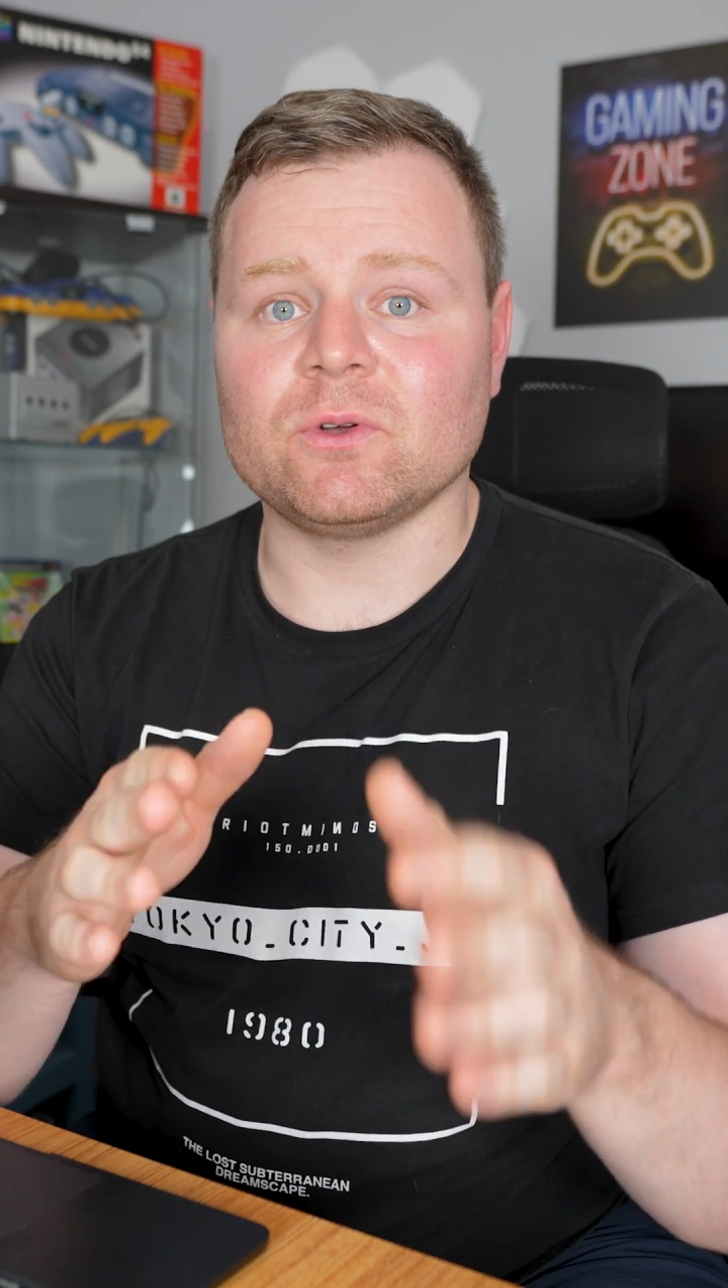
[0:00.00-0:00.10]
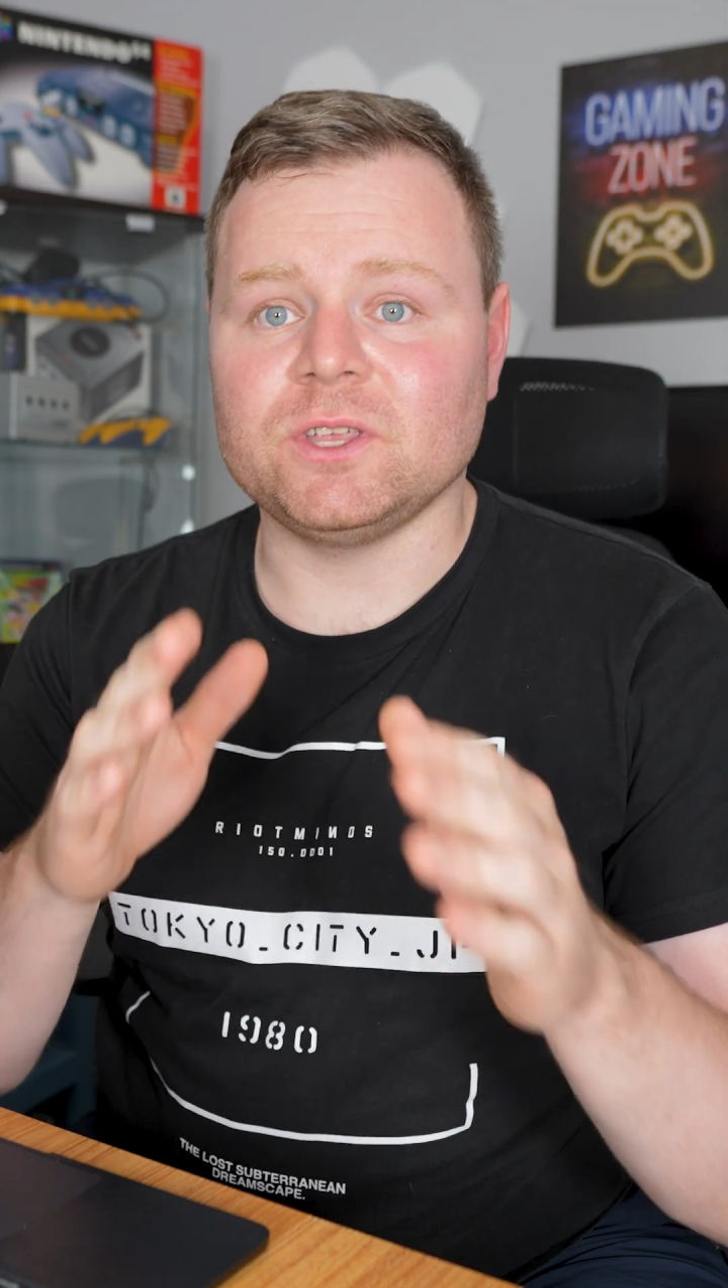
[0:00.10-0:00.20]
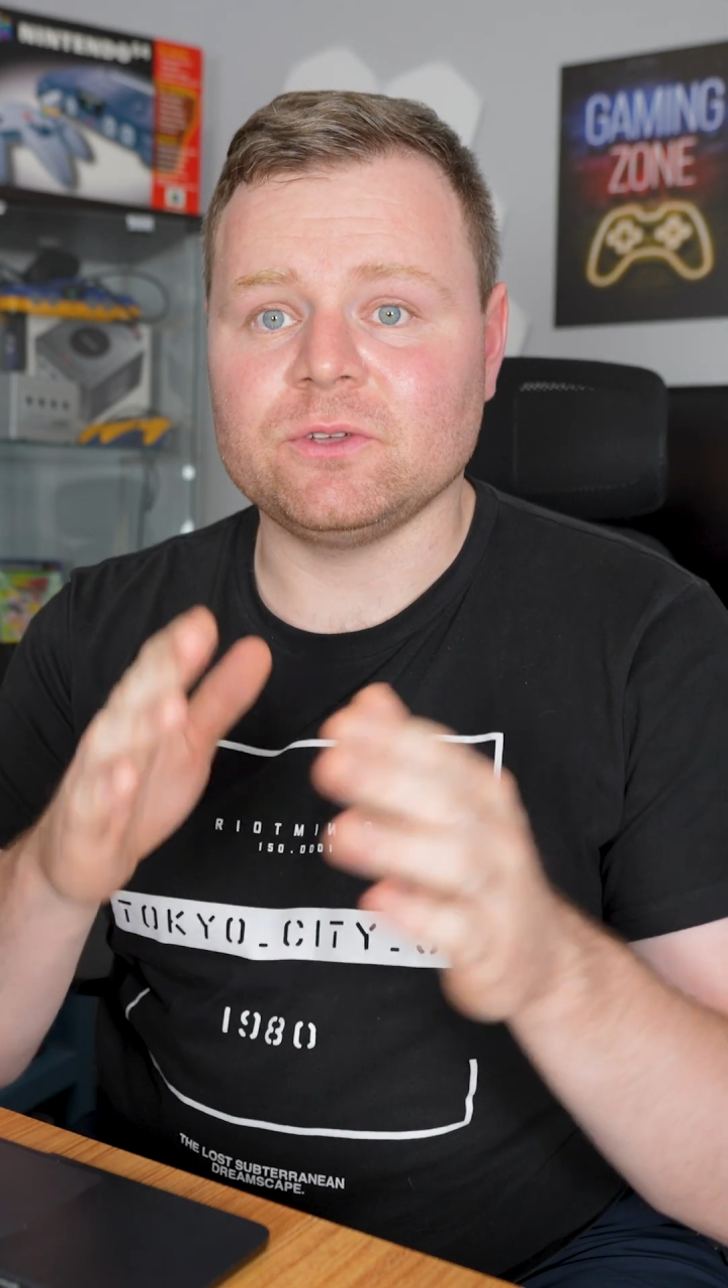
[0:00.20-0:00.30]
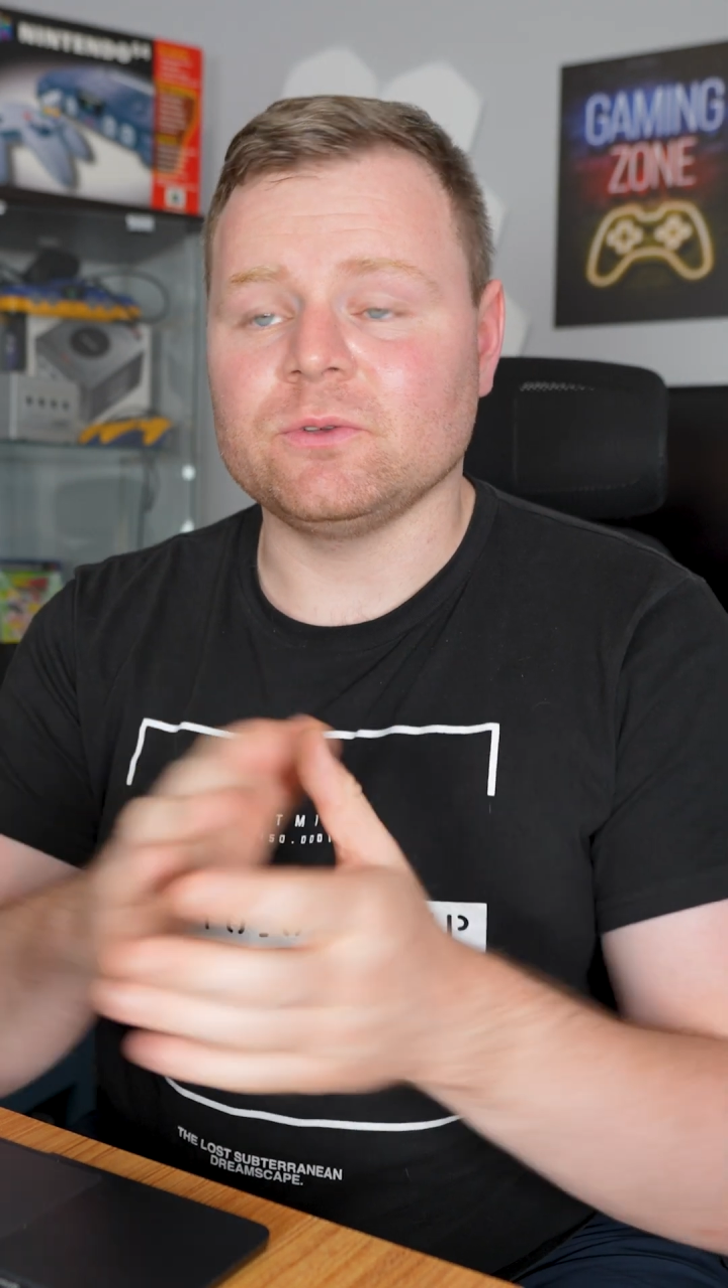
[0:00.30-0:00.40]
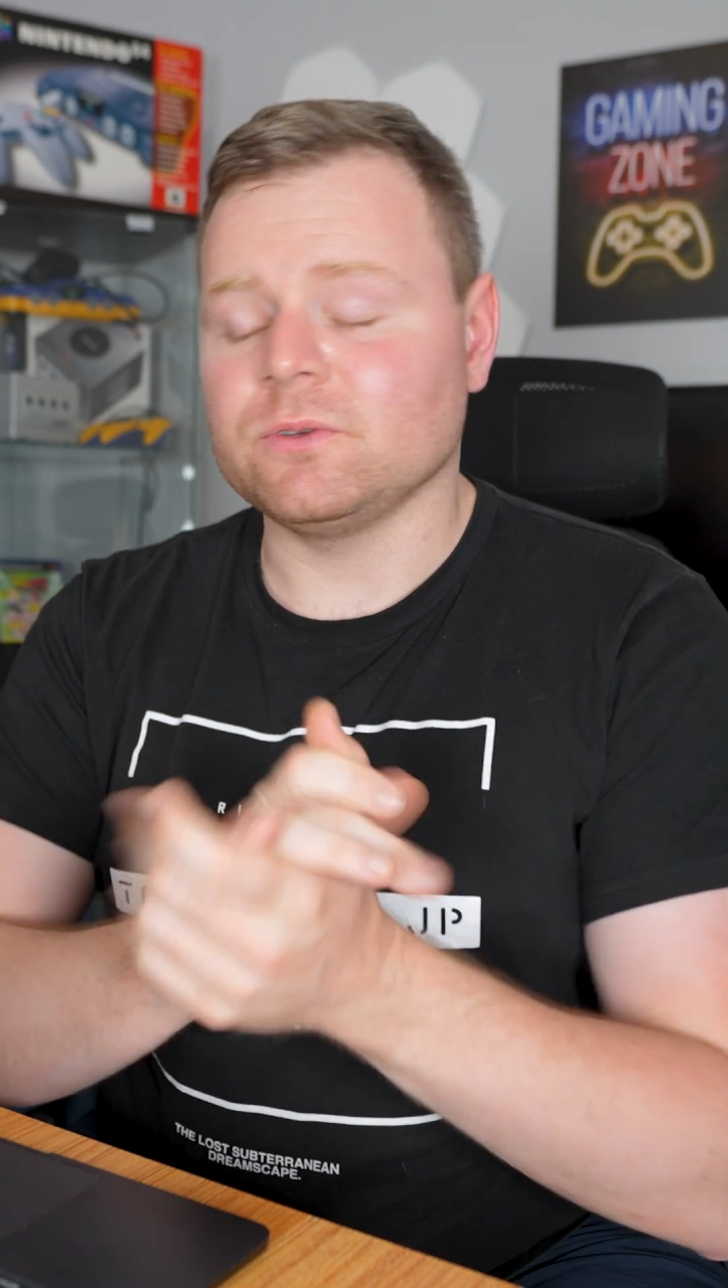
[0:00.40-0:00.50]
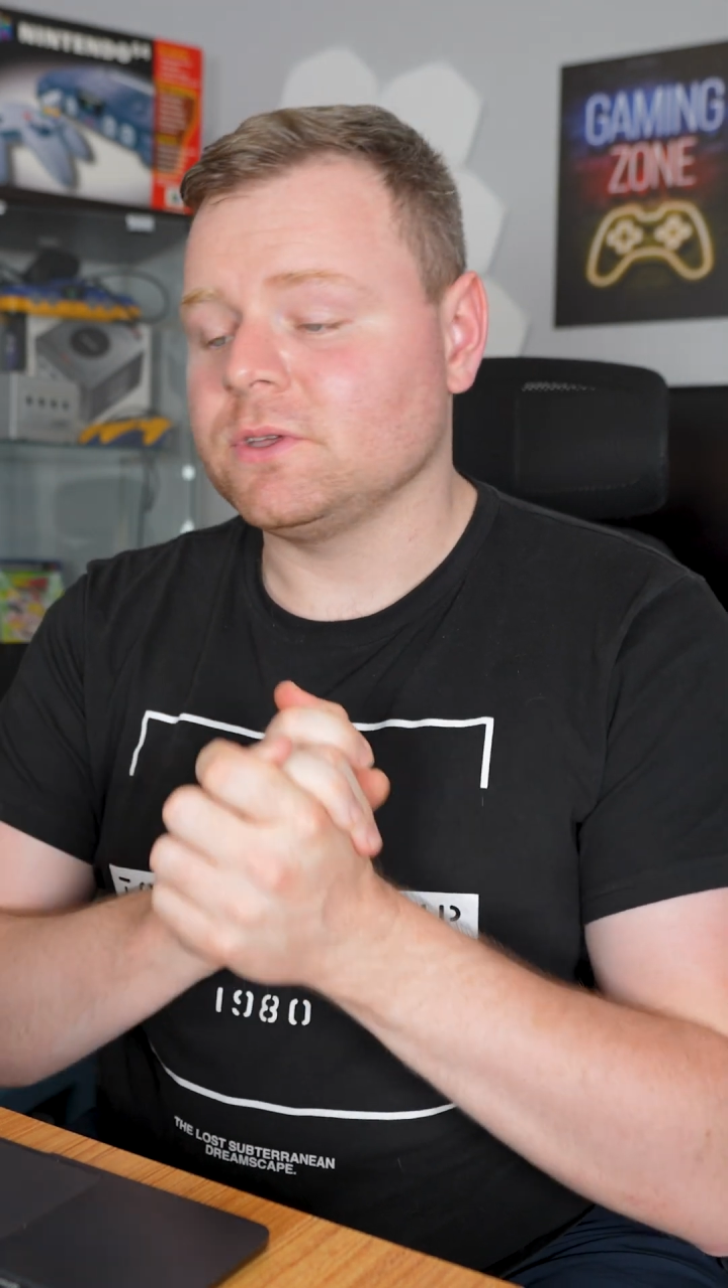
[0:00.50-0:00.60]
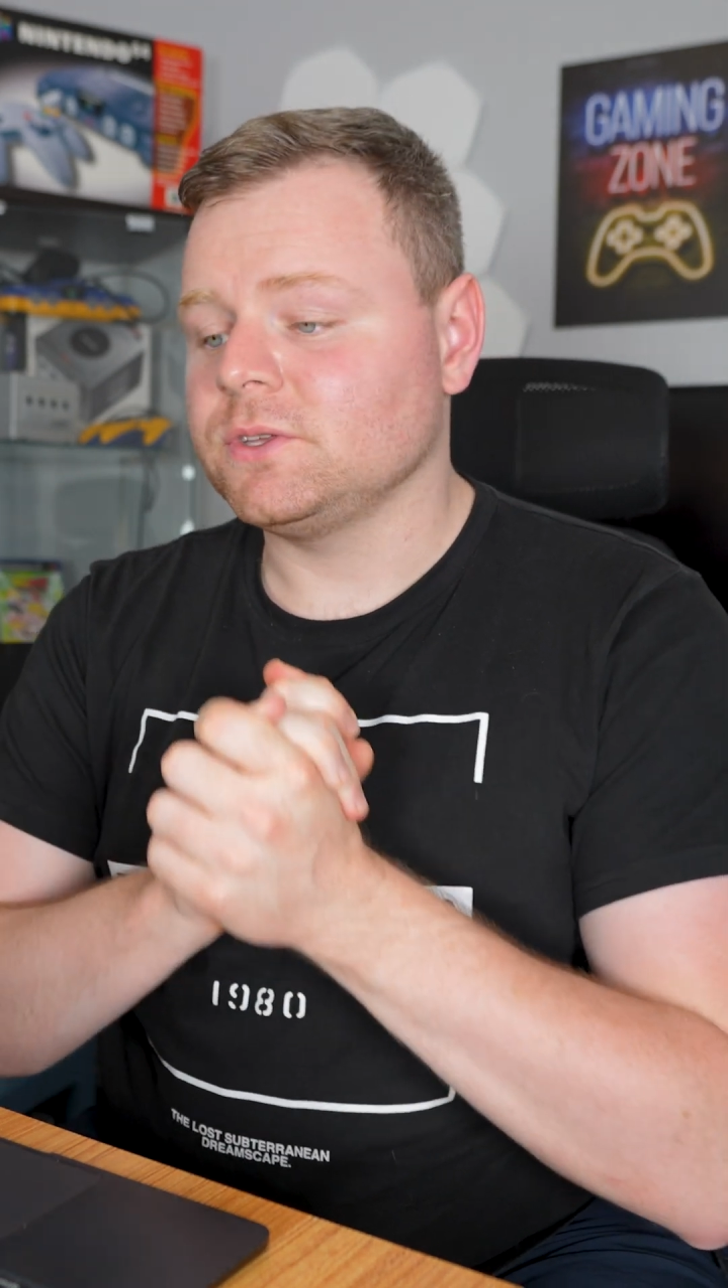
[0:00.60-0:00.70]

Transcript: you.